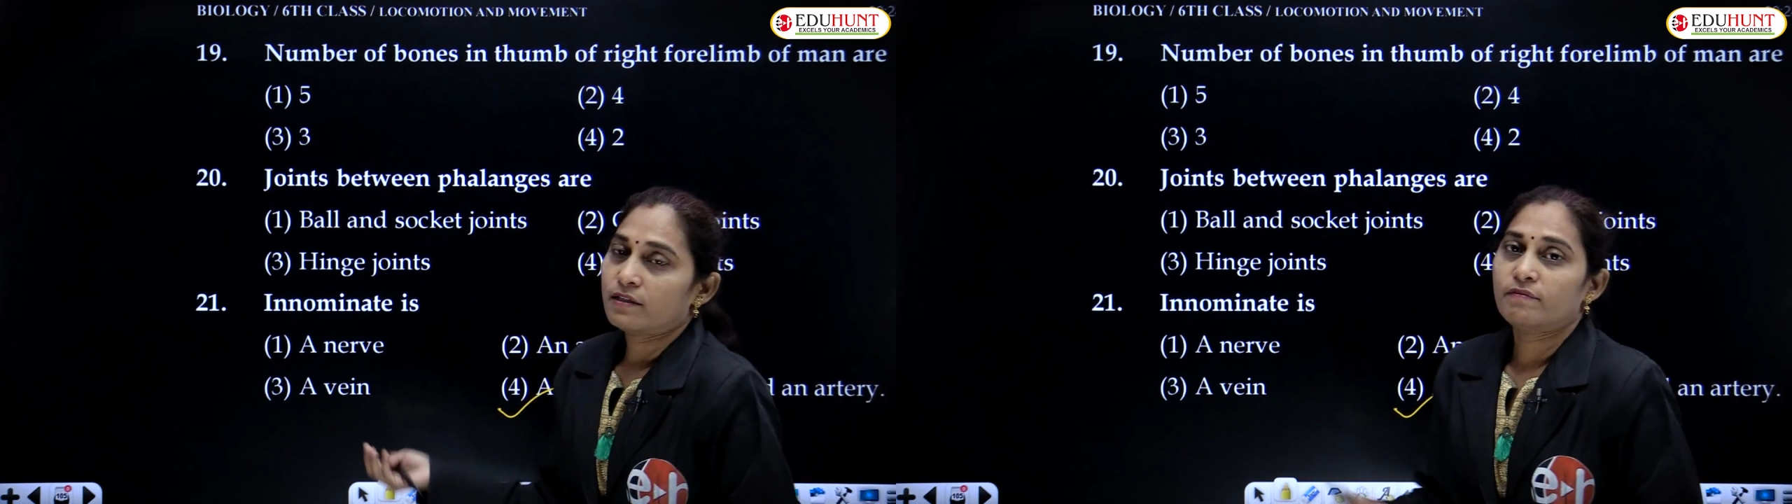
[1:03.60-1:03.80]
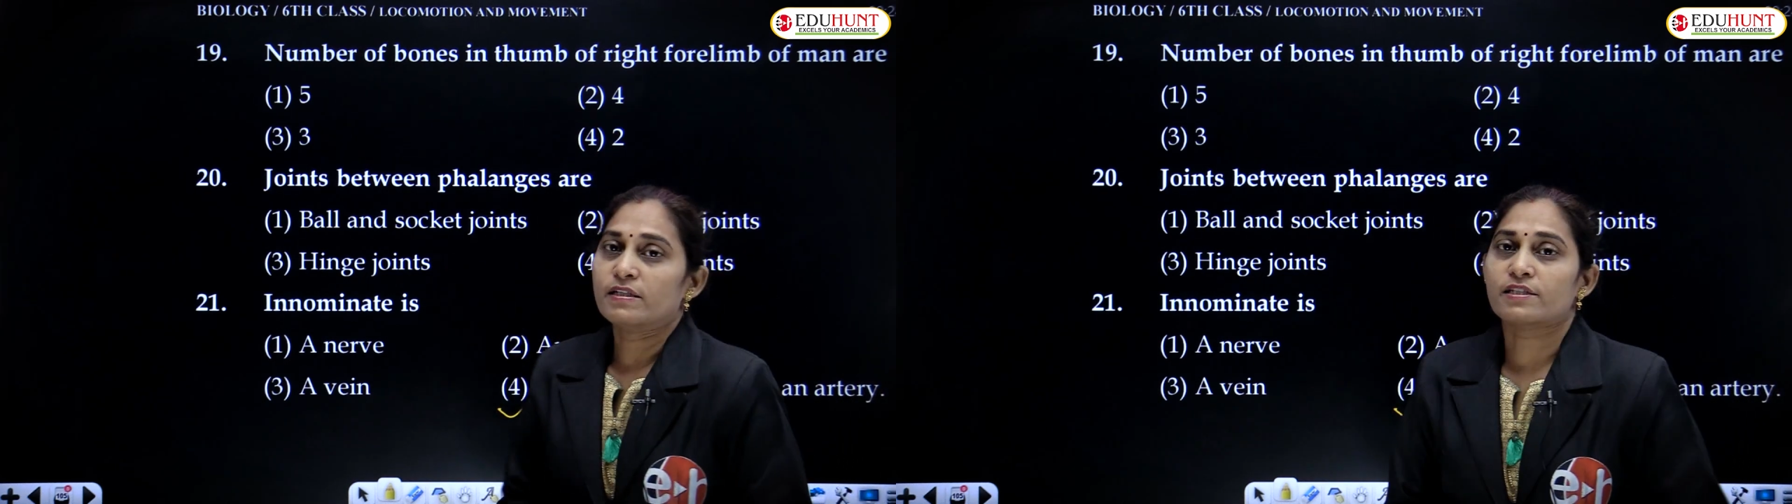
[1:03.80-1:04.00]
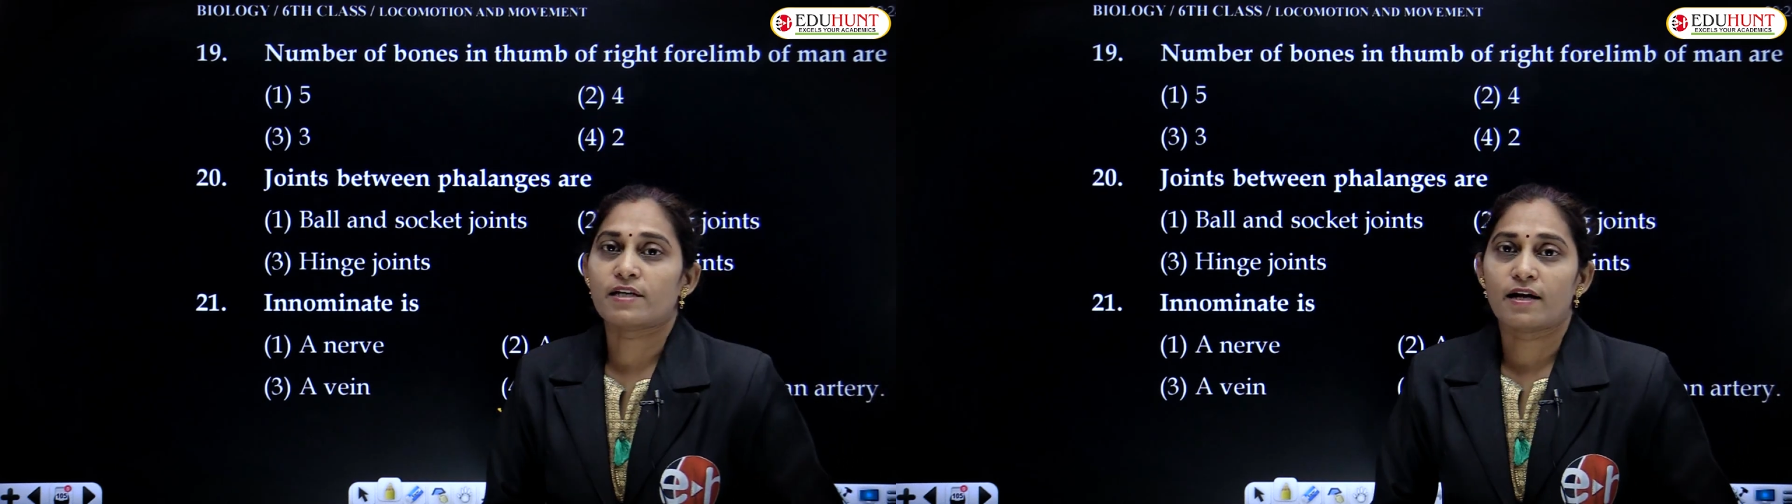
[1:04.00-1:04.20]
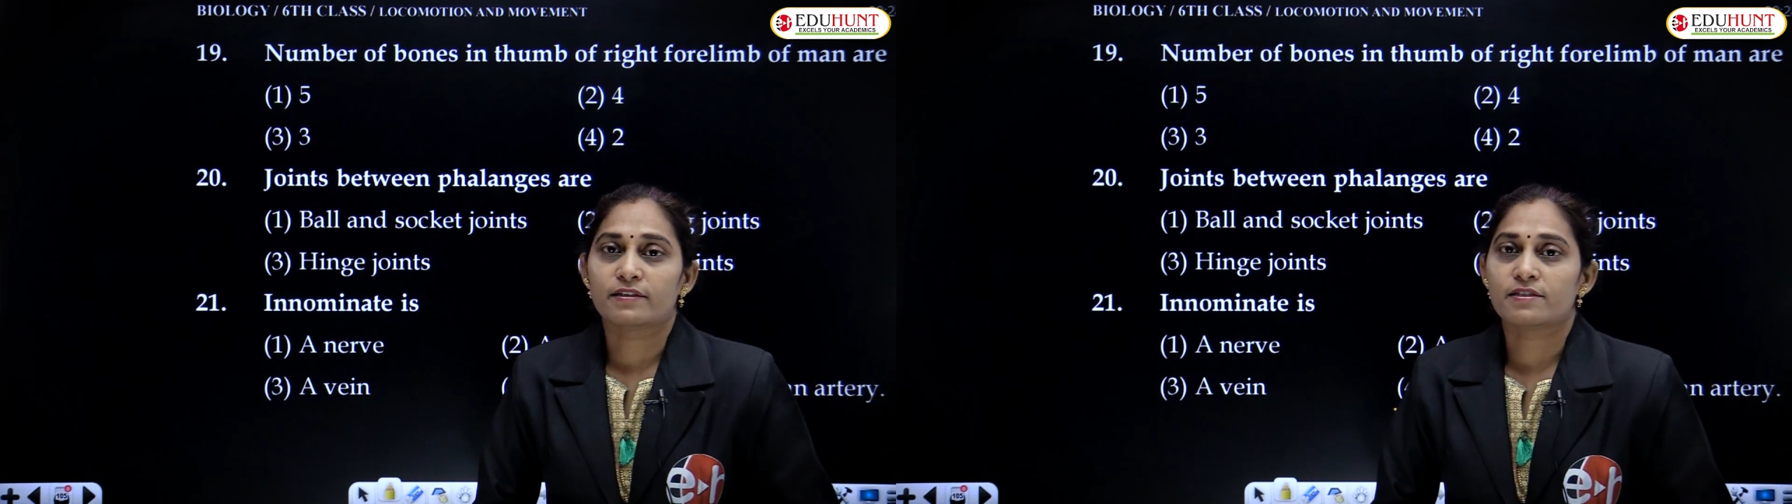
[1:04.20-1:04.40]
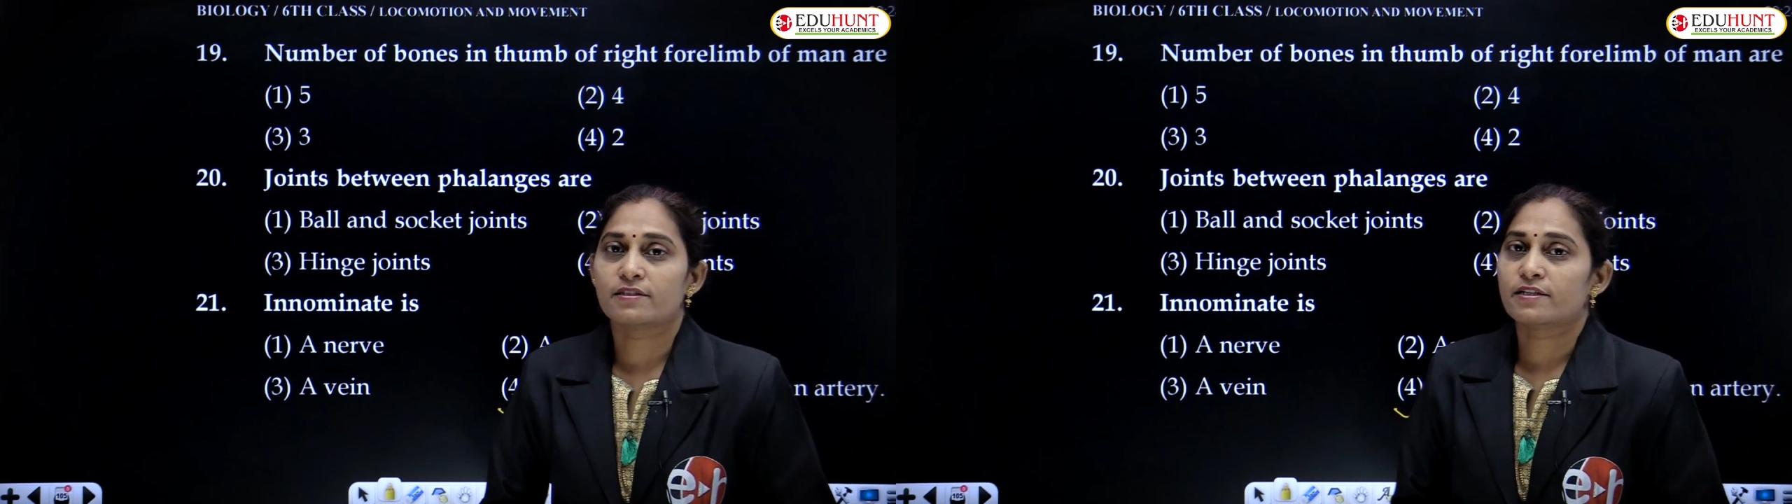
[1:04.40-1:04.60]
We'll
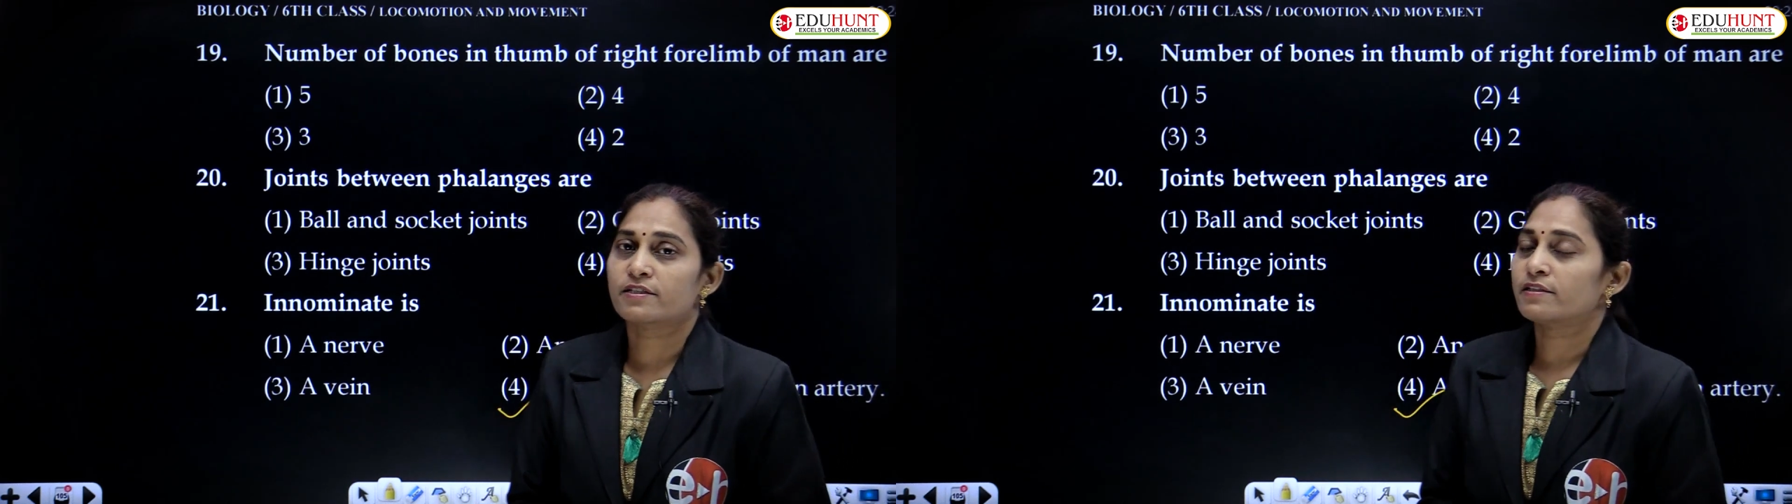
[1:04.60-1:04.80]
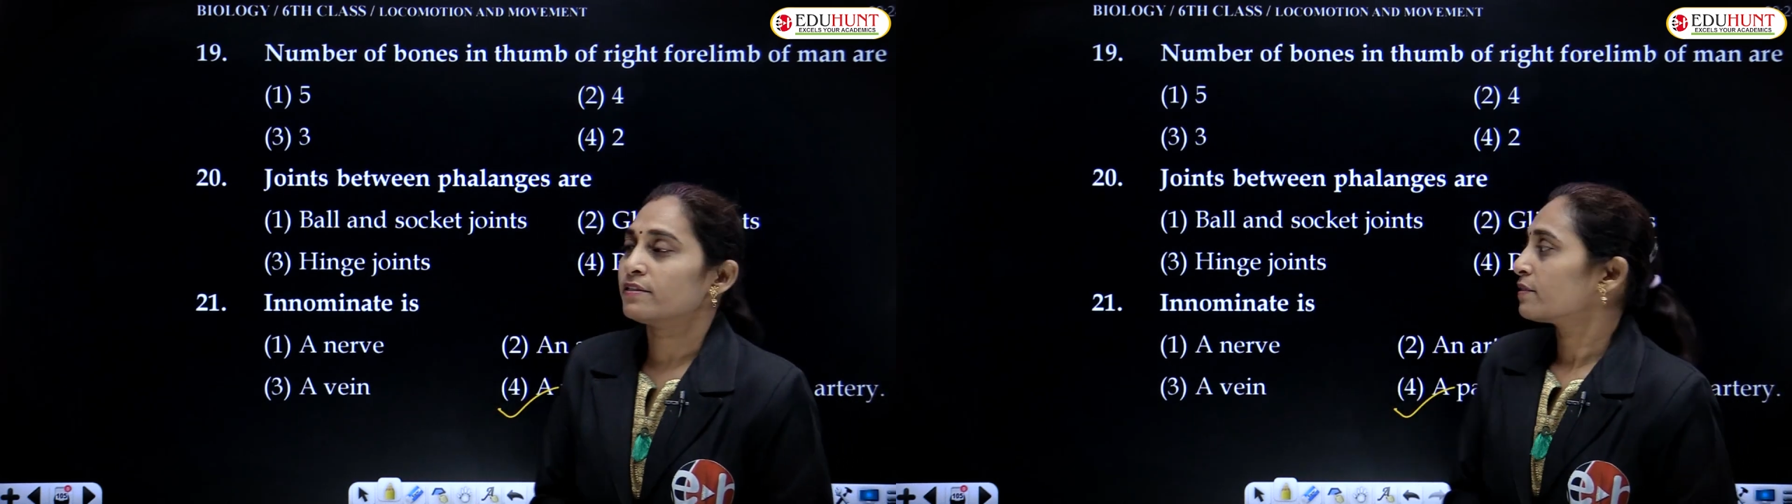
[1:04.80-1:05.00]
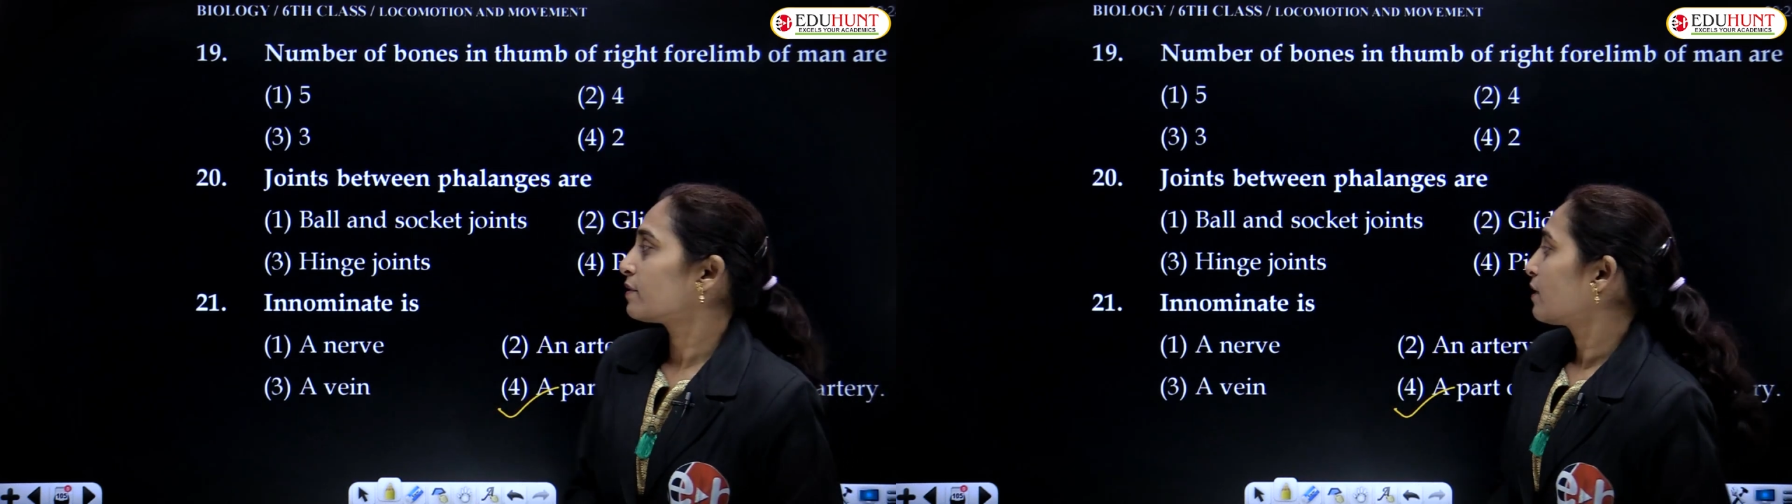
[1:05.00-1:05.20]
start the session.